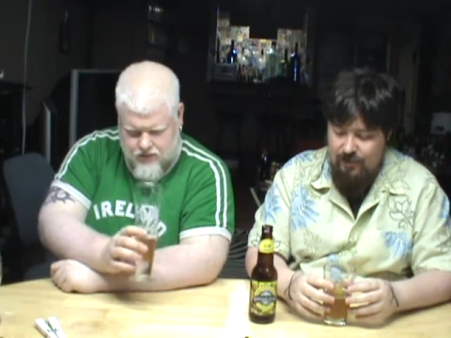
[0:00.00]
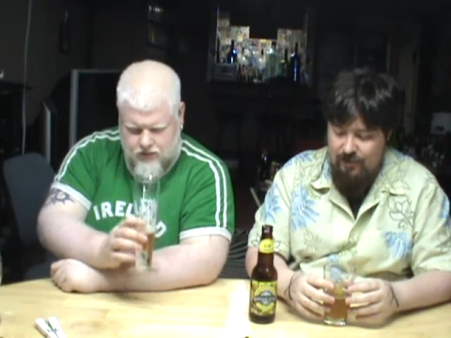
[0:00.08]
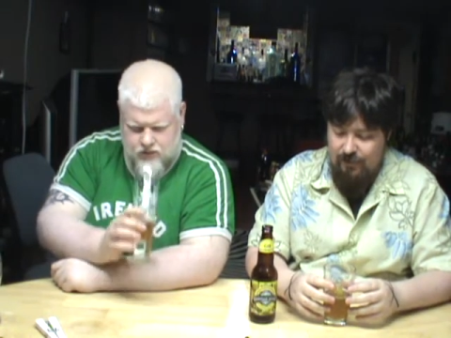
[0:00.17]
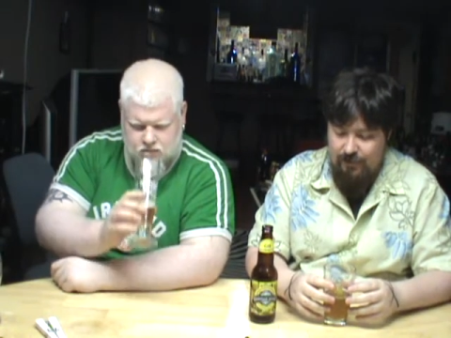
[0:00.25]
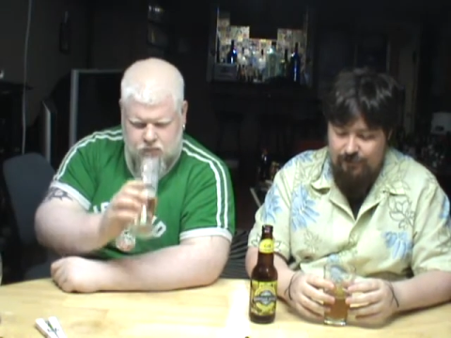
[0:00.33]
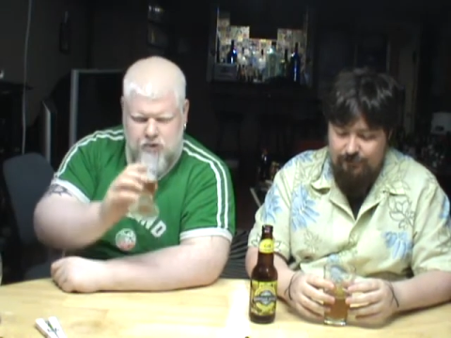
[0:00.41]

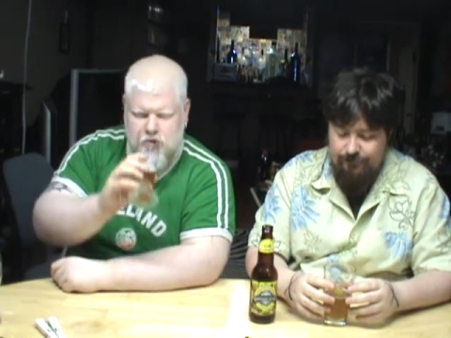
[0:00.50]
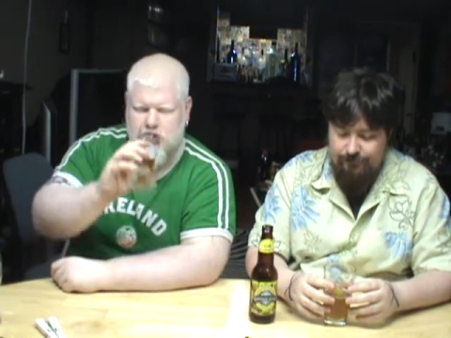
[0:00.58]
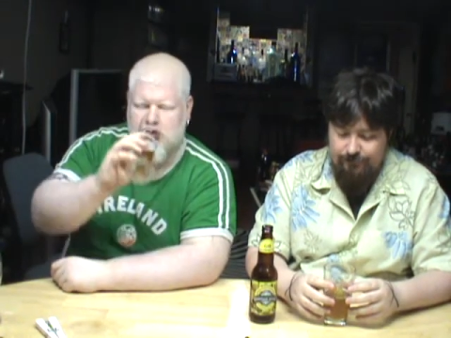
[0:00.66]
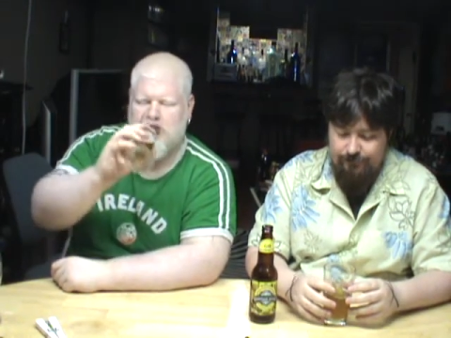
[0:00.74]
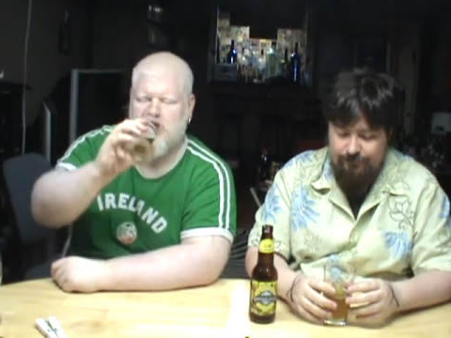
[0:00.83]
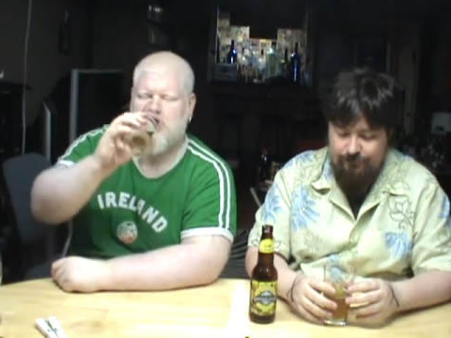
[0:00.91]

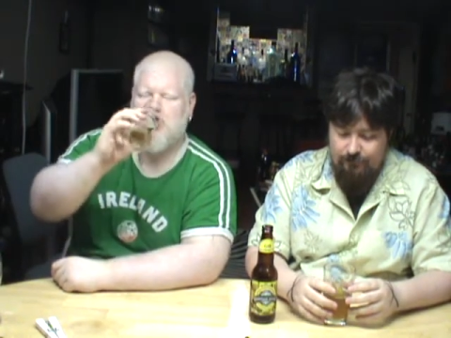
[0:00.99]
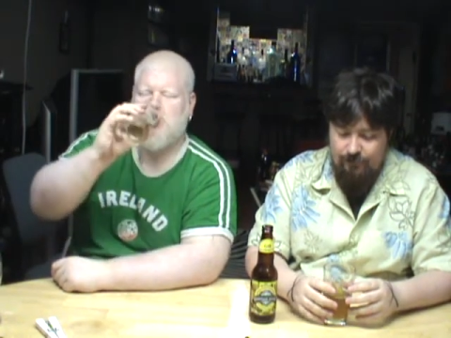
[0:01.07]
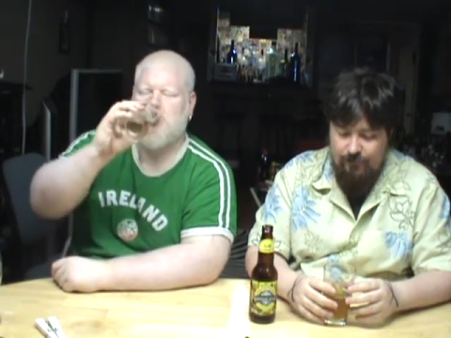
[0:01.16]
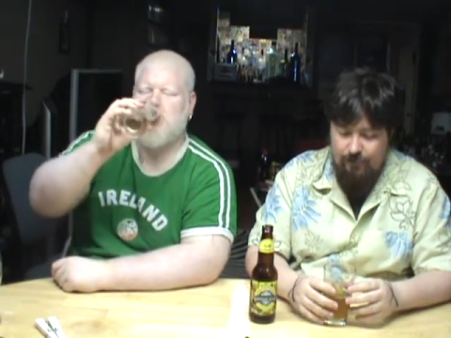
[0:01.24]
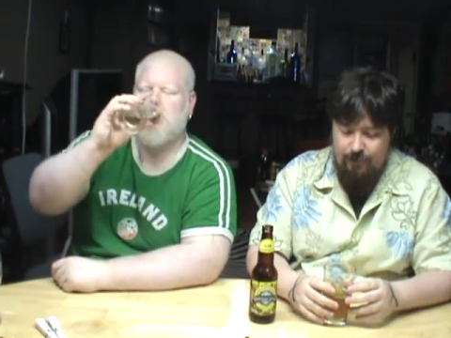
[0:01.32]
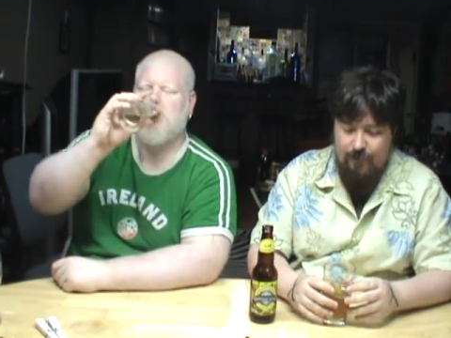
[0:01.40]
Speaker 1: Um,
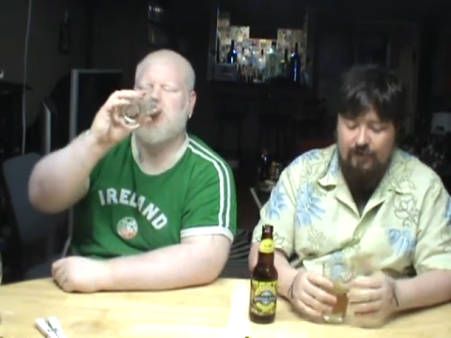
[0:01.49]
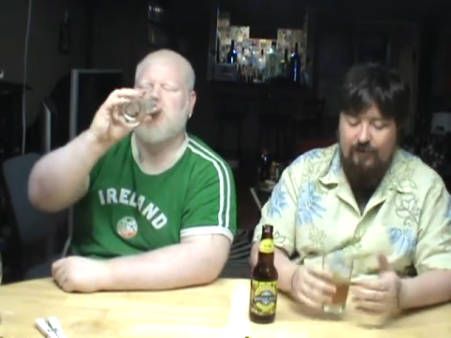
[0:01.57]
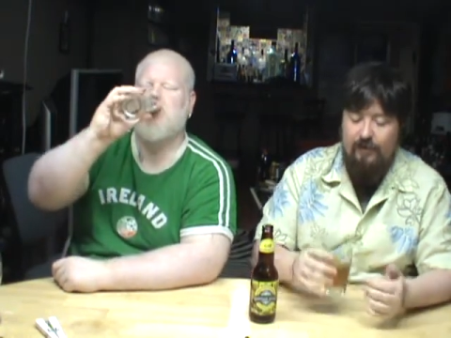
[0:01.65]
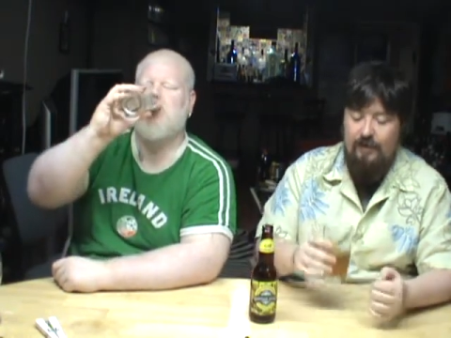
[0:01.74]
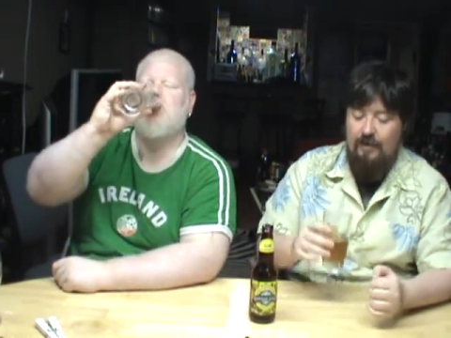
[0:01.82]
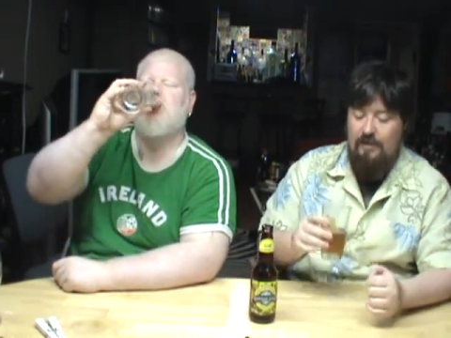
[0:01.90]
but I
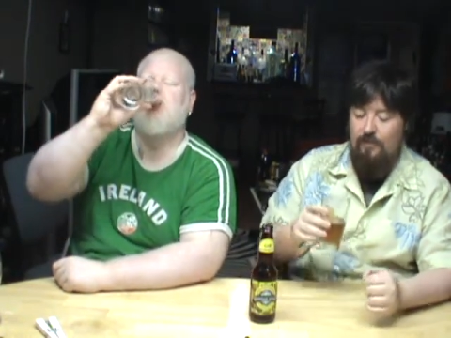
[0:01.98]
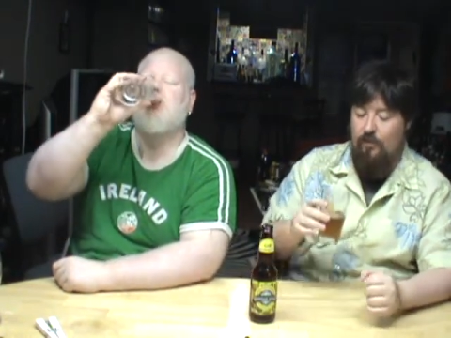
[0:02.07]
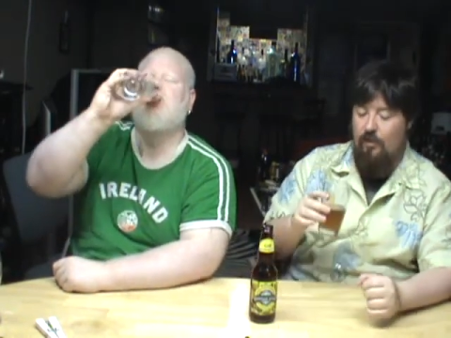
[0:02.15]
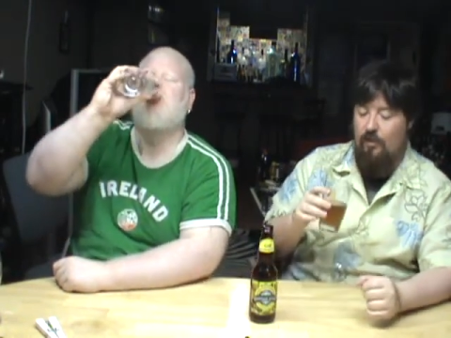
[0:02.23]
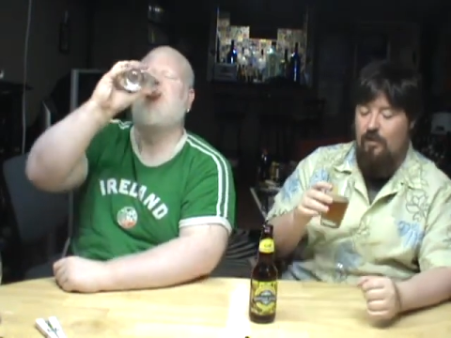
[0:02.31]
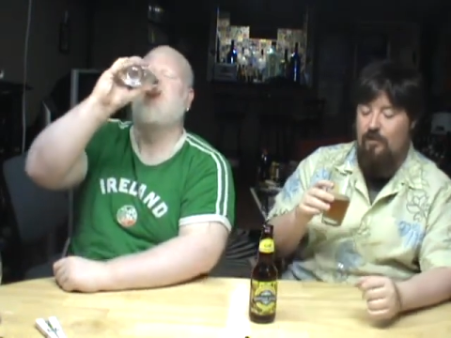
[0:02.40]
think it's more